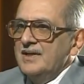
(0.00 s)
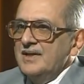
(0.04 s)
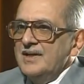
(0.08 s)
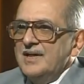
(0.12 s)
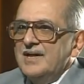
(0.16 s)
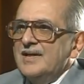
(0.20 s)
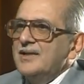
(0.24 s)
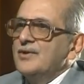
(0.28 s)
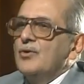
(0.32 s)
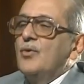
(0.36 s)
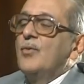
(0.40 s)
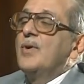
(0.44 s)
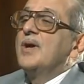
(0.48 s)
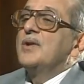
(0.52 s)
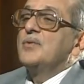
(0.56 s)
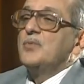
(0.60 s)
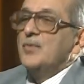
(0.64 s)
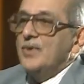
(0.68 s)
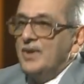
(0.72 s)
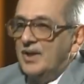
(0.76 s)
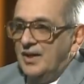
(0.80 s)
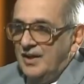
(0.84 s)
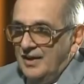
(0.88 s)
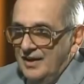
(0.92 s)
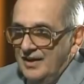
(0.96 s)
and no one
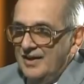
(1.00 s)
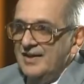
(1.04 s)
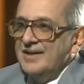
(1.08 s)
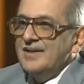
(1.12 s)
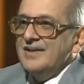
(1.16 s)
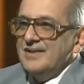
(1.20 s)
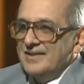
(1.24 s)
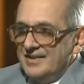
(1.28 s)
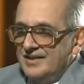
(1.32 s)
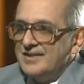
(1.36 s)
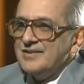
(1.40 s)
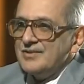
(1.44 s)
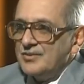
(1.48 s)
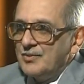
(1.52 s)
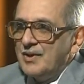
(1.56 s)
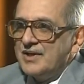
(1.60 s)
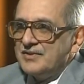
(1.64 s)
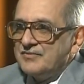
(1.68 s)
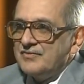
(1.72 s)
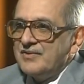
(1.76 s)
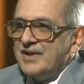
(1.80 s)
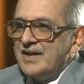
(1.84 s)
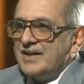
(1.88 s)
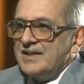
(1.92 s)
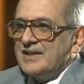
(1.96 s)
will,
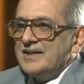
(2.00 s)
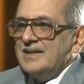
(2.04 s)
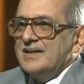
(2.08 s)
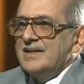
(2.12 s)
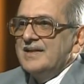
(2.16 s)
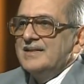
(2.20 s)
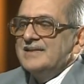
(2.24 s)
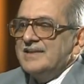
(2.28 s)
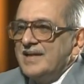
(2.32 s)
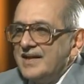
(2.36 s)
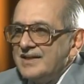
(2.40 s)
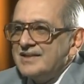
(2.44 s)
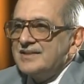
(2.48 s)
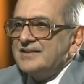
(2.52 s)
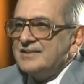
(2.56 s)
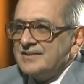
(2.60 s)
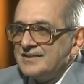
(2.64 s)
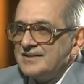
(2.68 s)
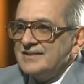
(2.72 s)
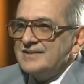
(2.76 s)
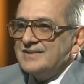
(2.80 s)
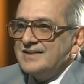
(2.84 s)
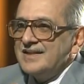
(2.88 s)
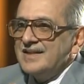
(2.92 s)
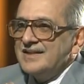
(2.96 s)
quite frankly. And yet
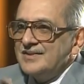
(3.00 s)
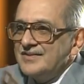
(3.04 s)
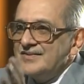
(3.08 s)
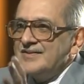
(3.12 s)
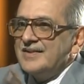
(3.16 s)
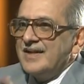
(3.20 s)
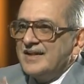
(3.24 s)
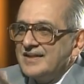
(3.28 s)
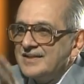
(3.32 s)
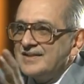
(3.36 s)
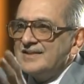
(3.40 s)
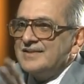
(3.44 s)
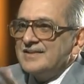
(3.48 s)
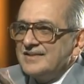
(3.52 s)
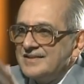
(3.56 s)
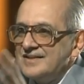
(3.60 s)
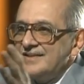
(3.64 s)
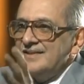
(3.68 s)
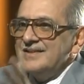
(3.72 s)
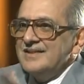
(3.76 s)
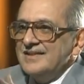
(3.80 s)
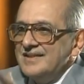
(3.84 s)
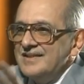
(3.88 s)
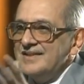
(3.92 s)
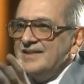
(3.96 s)
there is that
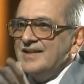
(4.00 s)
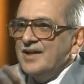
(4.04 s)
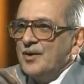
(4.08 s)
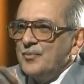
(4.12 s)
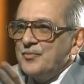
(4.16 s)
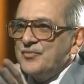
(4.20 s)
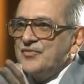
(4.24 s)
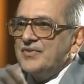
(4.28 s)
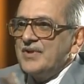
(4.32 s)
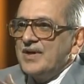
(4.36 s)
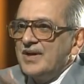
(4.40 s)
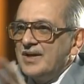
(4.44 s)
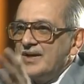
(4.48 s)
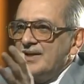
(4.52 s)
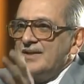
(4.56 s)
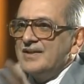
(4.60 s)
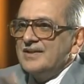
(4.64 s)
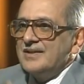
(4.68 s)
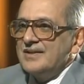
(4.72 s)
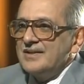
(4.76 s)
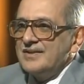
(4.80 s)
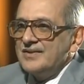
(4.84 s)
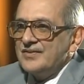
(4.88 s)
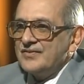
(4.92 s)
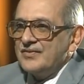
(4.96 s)

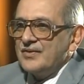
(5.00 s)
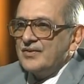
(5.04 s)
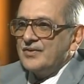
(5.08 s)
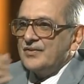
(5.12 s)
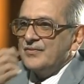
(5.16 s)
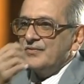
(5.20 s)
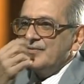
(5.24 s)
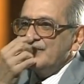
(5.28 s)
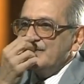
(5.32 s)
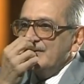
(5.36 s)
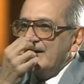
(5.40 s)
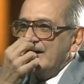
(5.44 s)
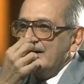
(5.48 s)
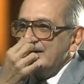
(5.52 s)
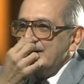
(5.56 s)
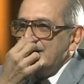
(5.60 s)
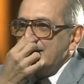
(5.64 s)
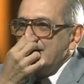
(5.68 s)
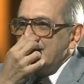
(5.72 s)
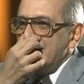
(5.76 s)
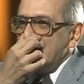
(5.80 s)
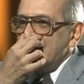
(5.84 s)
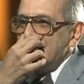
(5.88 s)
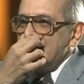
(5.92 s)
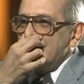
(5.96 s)
absurd sort of
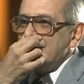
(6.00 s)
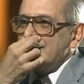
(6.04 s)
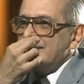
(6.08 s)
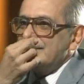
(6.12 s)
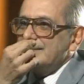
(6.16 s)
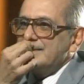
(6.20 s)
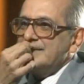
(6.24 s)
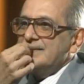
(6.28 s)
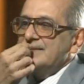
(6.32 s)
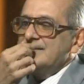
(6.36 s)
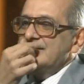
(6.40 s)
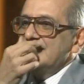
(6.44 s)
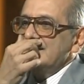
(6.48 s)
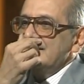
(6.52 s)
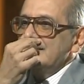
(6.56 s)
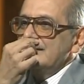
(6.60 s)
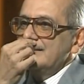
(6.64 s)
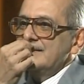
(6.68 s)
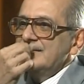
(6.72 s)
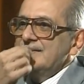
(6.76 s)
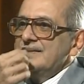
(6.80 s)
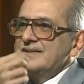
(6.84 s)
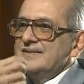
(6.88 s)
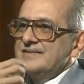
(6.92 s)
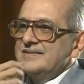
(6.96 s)
idea that.
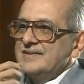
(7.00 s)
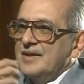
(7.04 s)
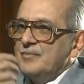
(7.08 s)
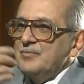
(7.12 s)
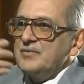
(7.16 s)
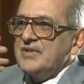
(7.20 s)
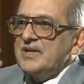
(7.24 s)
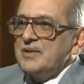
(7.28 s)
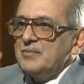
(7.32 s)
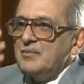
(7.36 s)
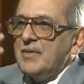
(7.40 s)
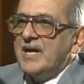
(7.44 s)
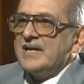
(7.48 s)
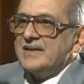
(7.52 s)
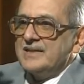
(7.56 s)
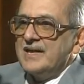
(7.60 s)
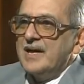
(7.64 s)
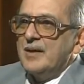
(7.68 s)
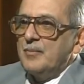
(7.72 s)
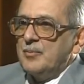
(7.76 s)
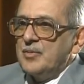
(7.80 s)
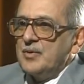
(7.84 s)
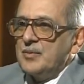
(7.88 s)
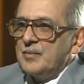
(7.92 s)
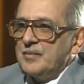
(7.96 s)
Something might
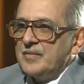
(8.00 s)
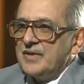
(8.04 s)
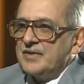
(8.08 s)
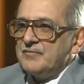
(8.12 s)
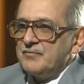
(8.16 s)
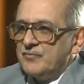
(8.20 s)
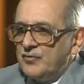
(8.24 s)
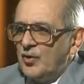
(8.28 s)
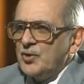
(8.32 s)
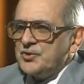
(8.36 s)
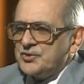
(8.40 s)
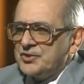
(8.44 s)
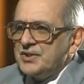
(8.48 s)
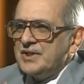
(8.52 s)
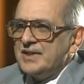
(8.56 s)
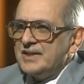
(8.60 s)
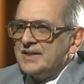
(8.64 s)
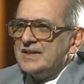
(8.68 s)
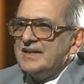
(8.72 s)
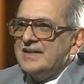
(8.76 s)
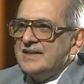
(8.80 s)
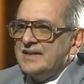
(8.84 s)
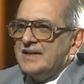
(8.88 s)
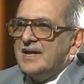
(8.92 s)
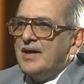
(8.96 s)
happen. But
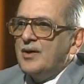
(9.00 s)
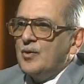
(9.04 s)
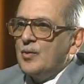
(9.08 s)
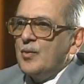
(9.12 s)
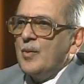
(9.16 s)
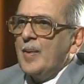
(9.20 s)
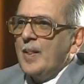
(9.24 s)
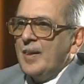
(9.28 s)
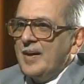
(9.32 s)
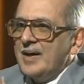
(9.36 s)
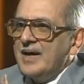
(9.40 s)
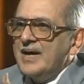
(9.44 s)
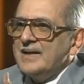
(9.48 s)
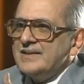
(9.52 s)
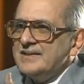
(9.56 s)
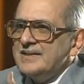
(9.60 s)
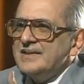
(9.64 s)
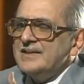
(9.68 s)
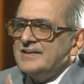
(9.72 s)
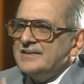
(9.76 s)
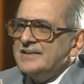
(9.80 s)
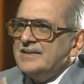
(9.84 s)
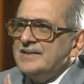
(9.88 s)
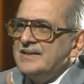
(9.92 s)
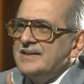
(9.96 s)
fortunately now, I
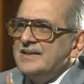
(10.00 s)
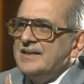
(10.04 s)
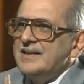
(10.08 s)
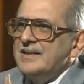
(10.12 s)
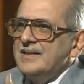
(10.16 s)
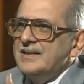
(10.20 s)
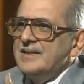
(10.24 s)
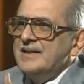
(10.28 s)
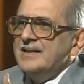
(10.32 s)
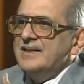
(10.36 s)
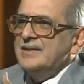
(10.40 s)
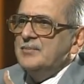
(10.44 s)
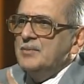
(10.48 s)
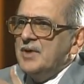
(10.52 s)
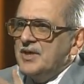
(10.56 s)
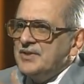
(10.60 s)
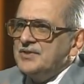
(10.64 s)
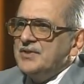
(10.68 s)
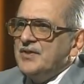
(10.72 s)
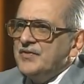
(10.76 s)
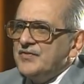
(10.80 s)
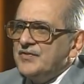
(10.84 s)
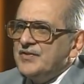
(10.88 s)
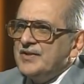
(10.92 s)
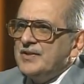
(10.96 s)
think the
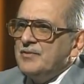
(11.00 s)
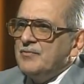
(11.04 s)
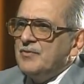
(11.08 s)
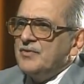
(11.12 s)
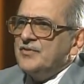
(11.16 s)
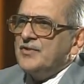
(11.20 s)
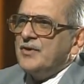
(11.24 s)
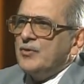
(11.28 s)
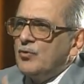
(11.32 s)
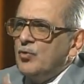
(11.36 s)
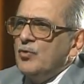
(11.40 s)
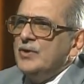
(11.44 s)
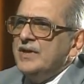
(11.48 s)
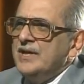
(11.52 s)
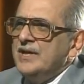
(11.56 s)
emergency was a good